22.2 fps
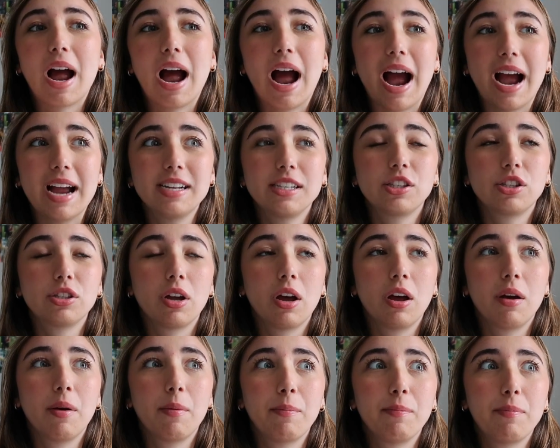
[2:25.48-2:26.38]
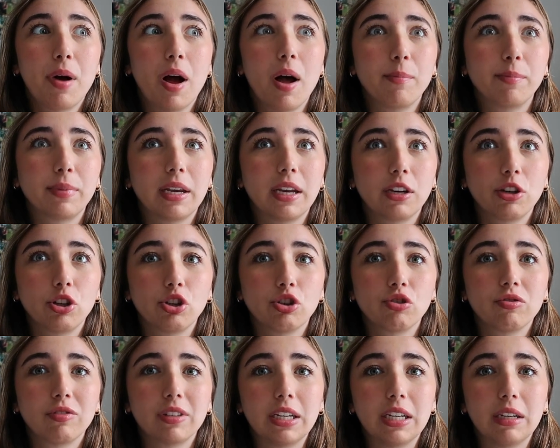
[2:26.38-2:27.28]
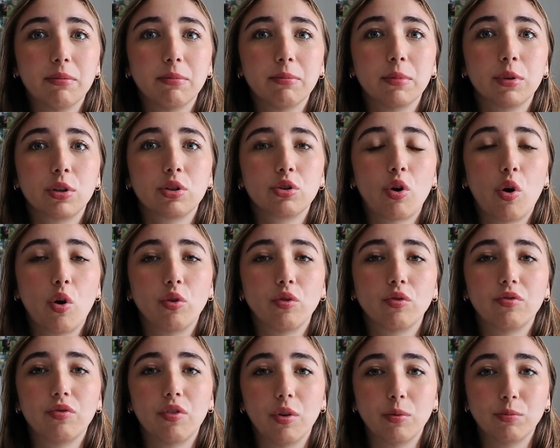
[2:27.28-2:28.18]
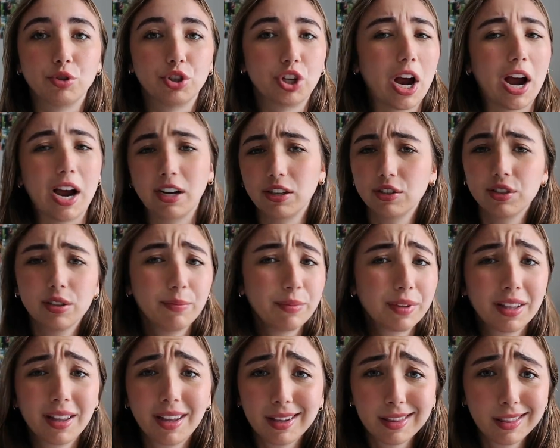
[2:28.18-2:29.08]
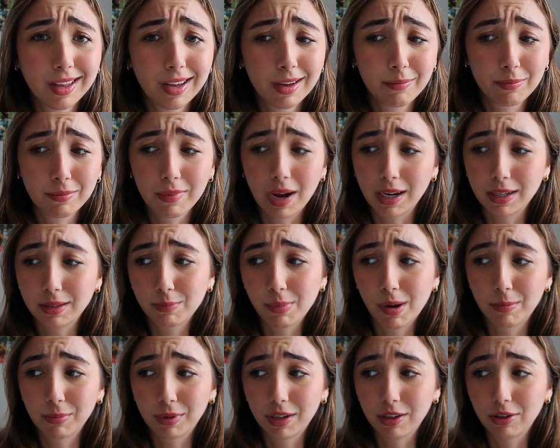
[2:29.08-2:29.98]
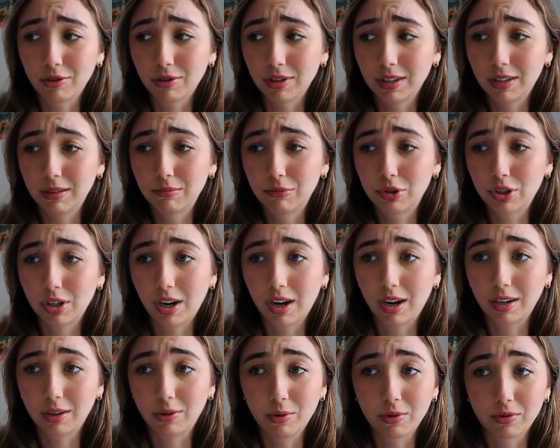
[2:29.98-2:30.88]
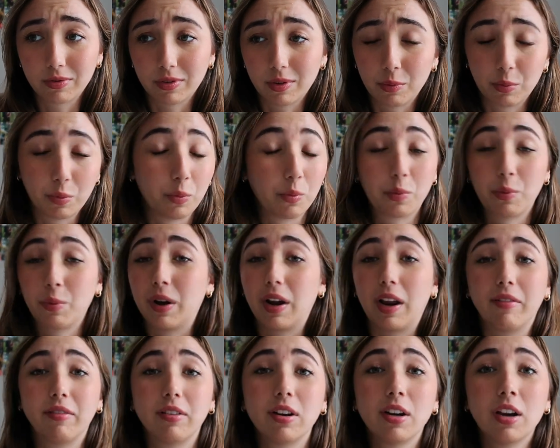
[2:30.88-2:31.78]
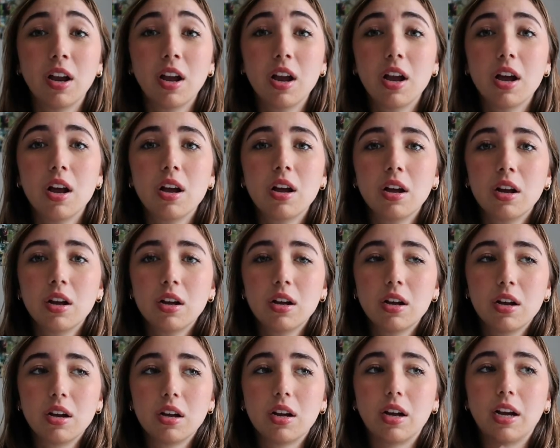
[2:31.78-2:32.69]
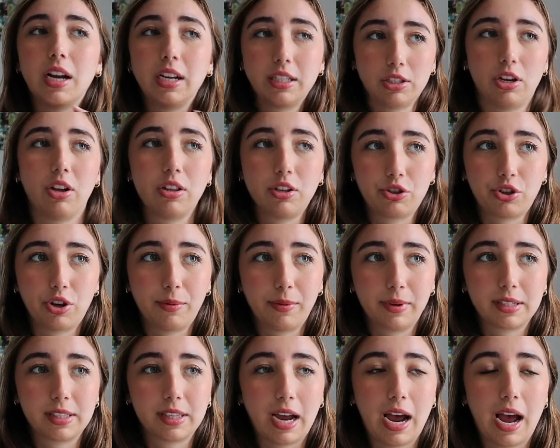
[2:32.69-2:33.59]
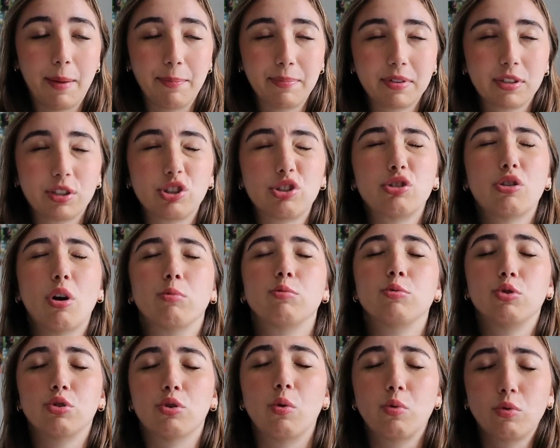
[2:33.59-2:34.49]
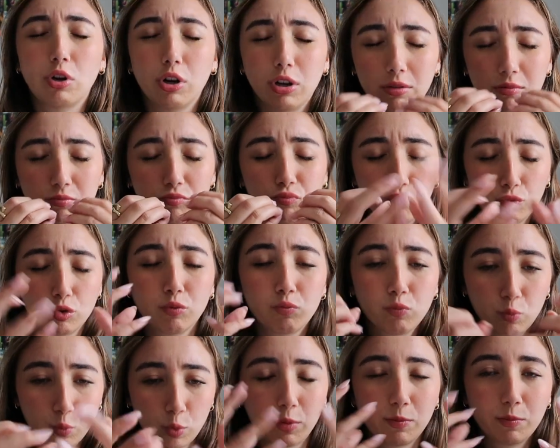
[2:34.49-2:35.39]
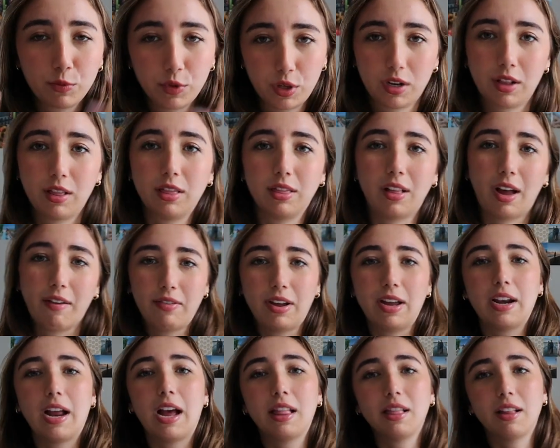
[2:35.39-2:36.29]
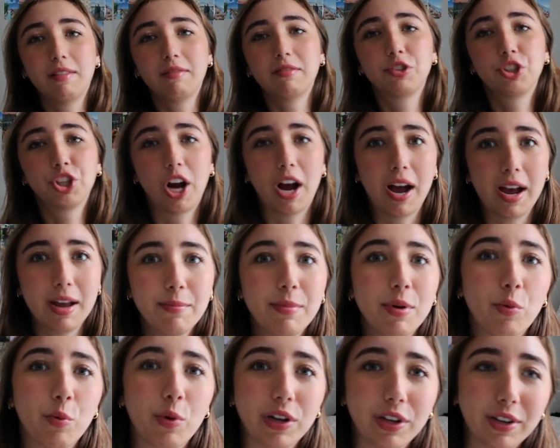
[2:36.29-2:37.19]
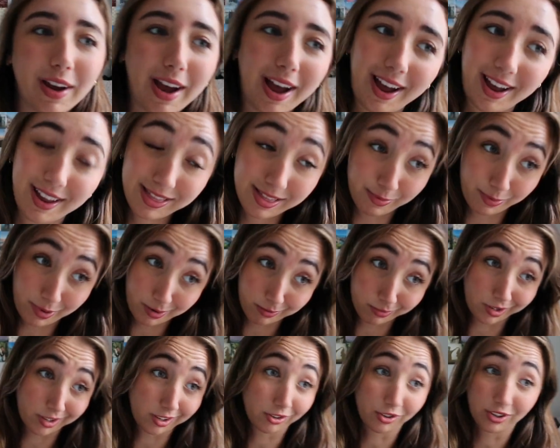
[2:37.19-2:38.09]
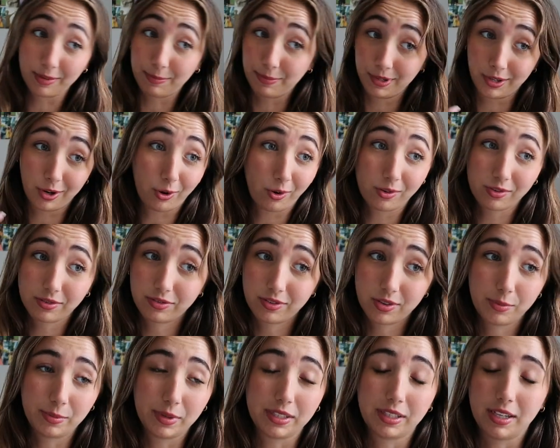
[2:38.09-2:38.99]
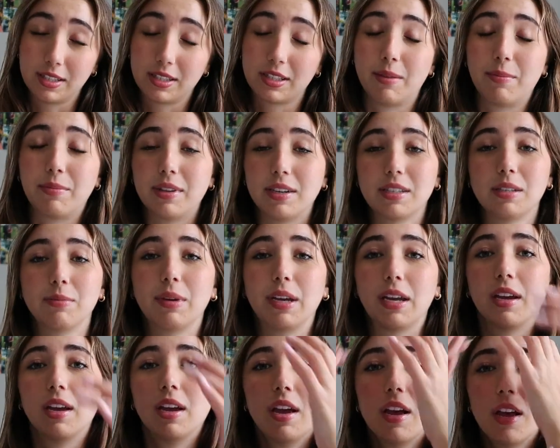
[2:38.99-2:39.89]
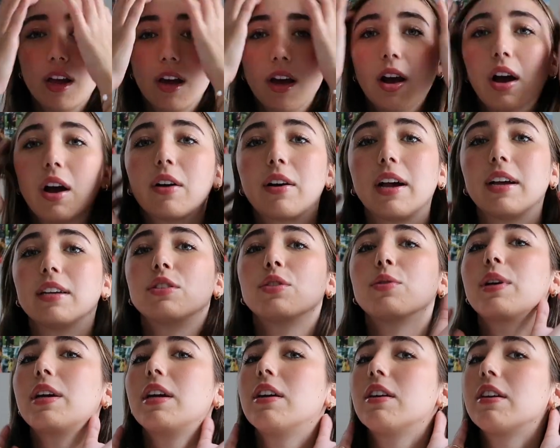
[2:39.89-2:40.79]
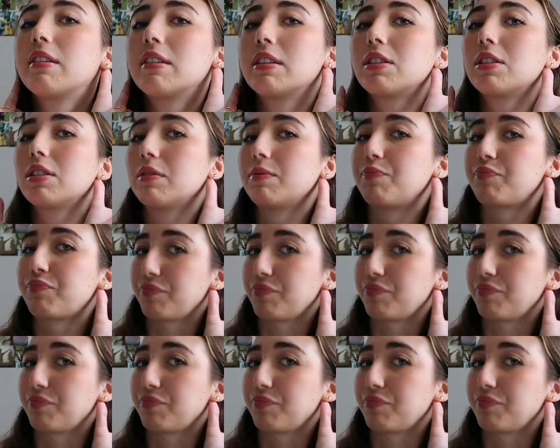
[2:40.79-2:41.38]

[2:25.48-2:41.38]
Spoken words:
Iced pumpkin cream cold foam chai or something like that. Iced pumpkin cream chai, cold foam, whatever. It's on the Starbucks app. So, so good. Love it. I love chai, but when you add the pumpkin cream cold foam, it does something to me. Okay, so earrings.